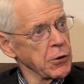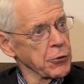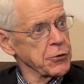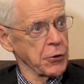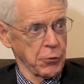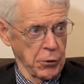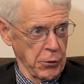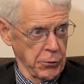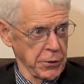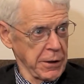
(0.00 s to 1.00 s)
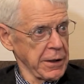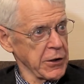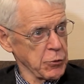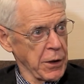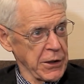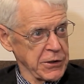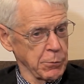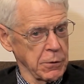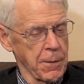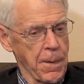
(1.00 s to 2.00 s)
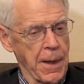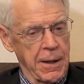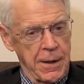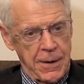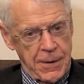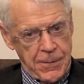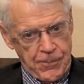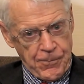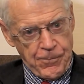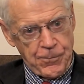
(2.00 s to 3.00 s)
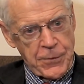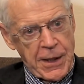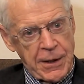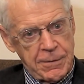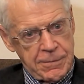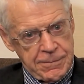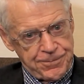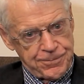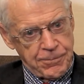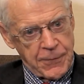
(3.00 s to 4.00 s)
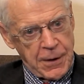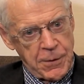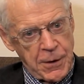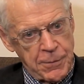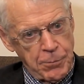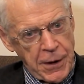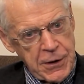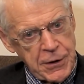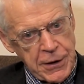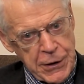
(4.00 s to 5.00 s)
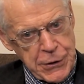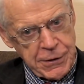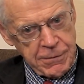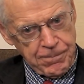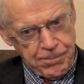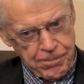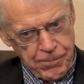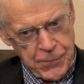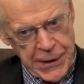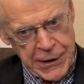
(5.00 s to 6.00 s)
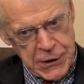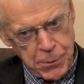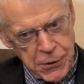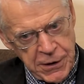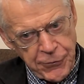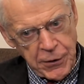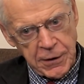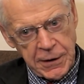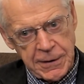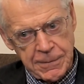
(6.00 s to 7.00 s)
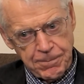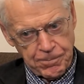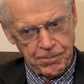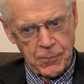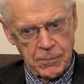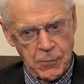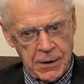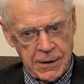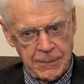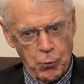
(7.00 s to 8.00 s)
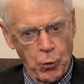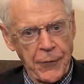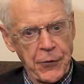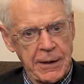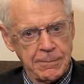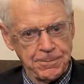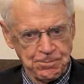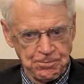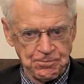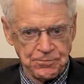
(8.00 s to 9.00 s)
close to grown as possible. And in my case, I specifically want them